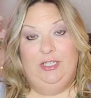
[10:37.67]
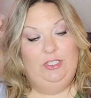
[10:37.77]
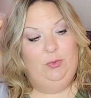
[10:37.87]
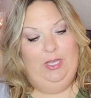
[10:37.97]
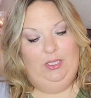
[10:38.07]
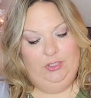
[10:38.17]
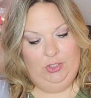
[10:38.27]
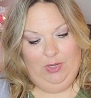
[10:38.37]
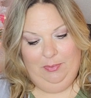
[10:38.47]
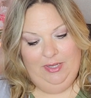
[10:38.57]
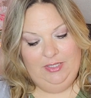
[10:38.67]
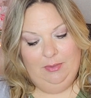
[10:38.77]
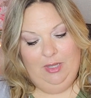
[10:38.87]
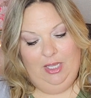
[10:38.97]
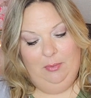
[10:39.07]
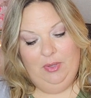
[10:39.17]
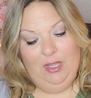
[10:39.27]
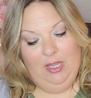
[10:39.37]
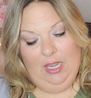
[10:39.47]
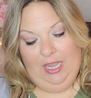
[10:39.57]
year as well, so I picked them up.
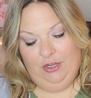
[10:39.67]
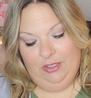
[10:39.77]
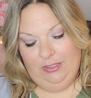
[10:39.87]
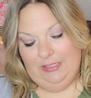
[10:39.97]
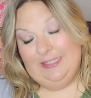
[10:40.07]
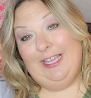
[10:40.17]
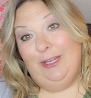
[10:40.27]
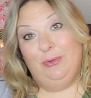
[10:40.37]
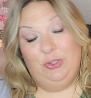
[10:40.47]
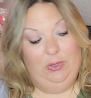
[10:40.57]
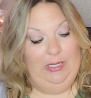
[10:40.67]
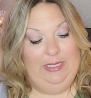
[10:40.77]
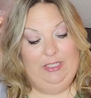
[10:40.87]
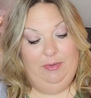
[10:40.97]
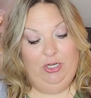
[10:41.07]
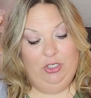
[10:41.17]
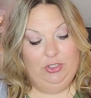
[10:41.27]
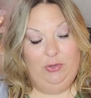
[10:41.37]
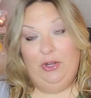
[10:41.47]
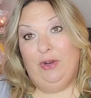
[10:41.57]
I couldn't decide which one I liked better,
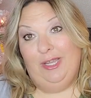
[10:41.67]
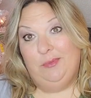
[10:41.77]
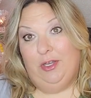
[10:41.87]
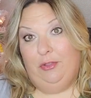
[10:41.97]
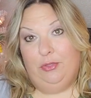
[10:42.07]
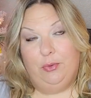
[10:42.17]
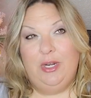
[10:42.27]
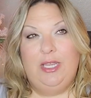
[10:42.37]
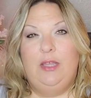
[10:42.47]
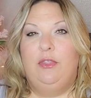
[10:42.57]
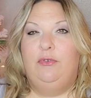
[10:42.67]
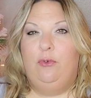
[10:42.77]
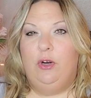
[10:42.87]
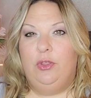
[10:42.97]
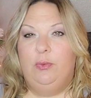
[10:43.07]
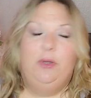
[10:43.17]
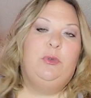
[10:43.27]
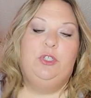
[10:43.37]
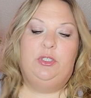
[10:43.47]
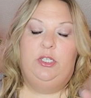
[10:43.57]
so I grabbed all three. The fourth one
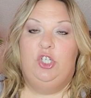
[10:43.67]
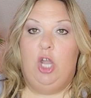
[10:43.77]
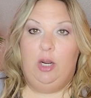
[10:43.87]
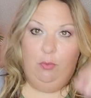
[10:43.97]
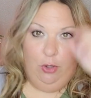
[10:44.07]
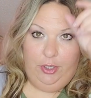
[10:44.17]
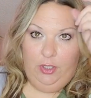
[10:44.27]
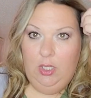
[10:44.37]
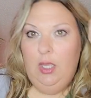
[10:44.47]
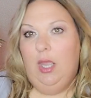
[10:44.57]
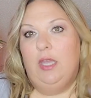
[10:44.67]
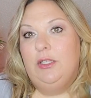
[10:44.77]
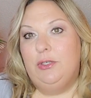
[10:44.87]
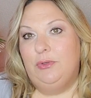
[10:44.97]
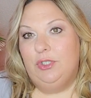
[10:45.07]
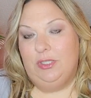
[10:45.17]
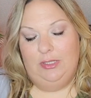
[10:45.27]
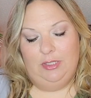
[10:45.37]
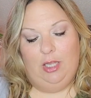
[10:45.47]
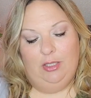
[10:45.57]
was just a chalkboard, and so it was just
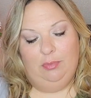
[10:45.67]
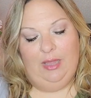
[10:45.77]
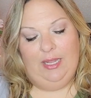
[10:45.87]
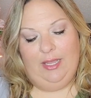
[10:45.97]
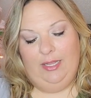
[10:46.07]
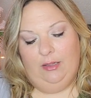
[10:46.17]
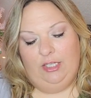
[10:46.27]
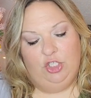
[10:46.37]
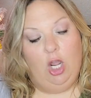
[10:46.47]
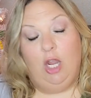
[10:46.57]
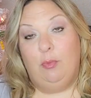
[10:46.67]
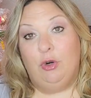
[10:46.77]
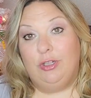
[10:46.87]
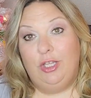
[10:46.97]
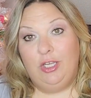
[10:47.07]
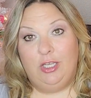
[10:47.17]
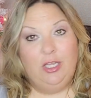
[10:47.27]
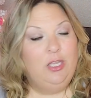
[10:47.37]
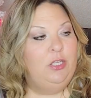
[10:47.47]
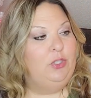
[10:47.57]
a solid black kind of like chalkboard look.
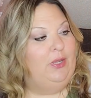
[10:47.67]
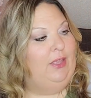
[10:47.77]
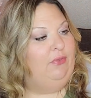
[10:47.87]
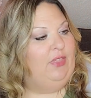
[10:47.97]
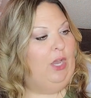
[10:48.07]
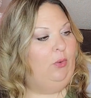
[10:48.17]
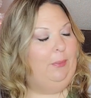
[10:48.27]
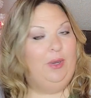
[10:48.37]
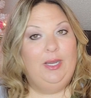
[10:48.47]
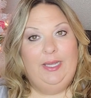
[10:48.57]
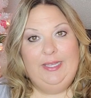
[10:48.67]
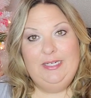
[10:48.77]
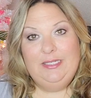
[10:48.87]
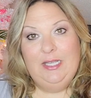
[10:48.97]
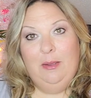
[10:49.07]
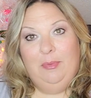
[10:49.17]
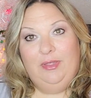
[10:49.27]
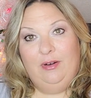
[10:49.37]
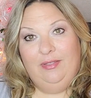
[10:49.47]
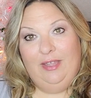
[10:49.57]
So I left that one behind,
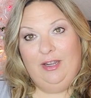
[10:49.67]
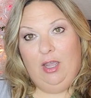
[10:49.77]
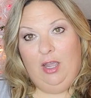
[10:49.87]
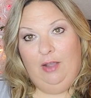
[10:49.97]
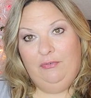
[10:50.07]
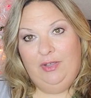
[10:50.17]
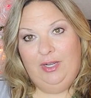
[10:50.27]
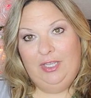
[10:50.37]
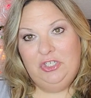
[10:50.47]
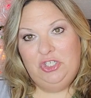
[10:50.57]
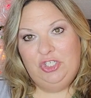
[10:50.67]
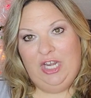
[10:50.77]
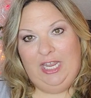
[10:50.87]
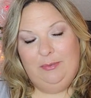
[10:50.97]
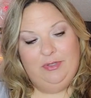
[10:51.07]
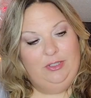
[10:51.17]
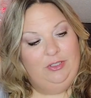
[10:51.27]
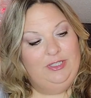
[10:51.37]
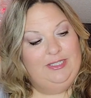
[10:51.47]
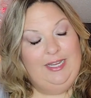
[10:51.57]
but they're a coffin-shaped
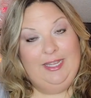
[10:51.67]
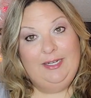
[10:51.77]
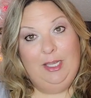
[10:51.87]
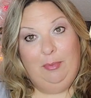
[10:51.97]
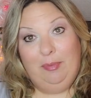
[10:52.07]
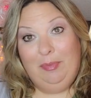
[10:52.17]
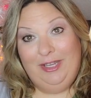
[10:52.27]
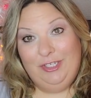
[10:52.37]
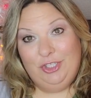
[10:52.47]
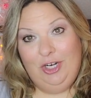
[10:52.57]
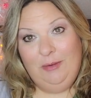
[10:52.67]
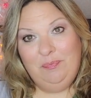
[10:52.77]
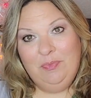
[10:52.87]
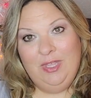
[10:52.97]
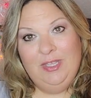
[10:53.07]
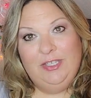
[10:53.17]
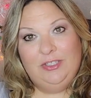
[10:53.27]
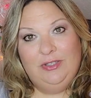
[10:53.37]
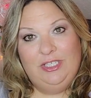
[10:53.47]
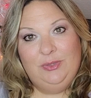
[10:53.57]
little stand-up picture.
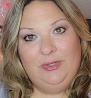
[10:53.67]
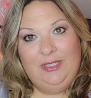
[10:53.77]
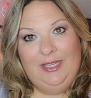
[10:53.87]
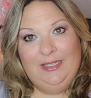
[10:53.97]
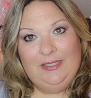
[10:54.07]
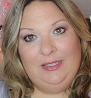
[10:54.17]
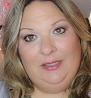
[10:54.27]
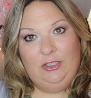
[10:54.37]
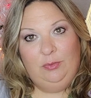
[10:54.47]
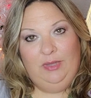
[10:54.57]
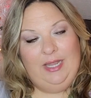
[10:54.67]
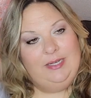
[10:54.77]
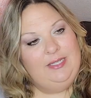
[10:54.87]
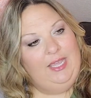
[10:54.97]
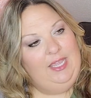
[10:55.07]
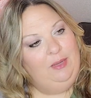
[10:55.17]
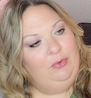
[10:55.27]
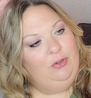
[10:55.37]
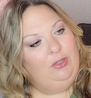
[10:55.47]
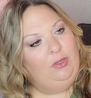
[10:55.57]
So this one has a little black
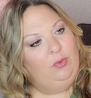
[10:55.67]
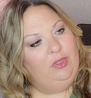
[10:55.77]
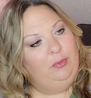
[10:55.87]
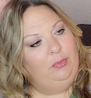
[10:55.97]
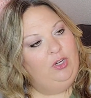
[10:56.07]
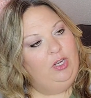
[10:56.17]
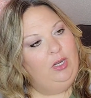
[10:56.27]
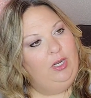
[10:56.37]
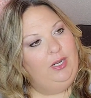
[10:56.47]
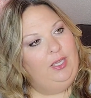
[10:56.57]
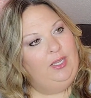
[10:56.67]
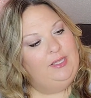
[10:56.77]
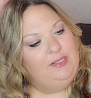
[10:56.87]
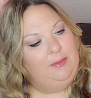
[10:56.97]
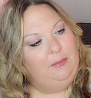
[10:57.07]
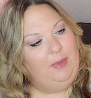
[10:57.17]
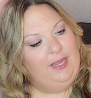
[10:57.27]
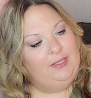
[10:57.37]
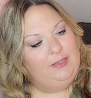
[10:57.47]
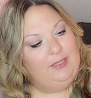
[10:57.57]
table with a book on it and some
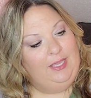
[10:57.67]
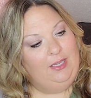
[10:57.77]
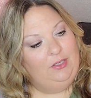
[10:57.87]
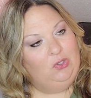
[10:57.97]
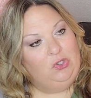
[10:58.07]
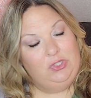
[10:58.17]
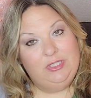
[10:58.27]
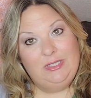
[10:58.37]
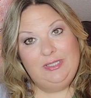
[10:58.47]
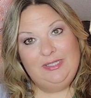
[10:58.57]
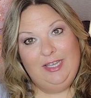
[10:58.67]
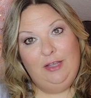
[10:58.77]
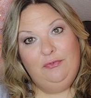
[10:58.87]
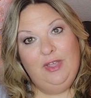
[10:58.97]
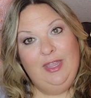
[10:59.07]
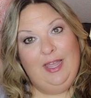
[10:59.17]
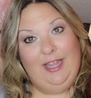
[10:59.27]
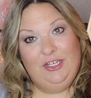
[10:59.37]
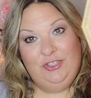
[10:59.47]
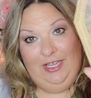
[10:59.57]
bats, candles, and stuff.
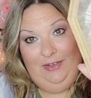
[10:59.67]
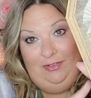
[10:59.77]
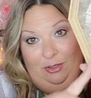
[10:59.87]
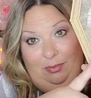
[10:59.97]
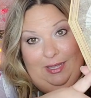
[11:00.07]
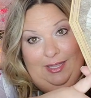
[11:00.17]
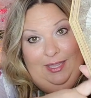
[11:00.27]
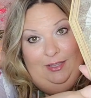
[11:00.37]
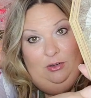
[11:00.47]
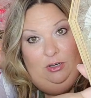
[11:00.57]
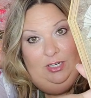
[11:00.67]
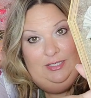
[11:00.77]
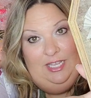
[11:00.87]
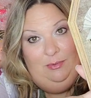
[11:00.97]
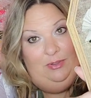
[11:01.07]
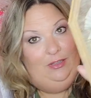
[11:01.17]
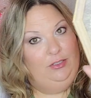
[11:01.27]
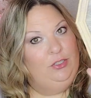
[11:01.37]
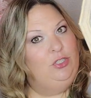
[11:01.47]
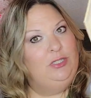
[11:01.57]
I actually have a little black can or a table that
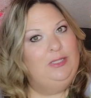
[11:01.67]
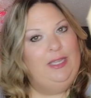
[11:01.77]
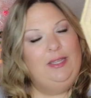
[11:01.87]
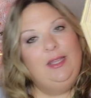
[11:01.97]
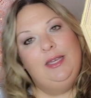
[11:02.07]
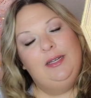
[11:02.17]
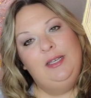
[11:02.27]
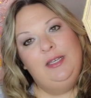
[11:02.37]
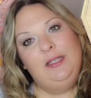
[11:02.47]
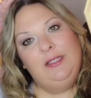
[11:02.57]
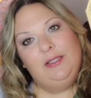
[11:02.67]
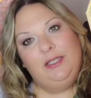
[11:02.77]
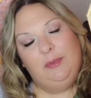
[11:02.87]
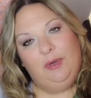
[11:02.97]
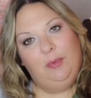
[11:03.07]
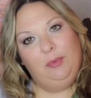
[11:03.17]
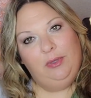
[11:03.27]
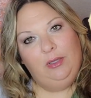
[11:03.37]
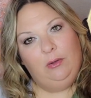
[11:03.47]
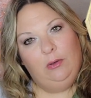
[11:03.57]
looks just like that, so I could probably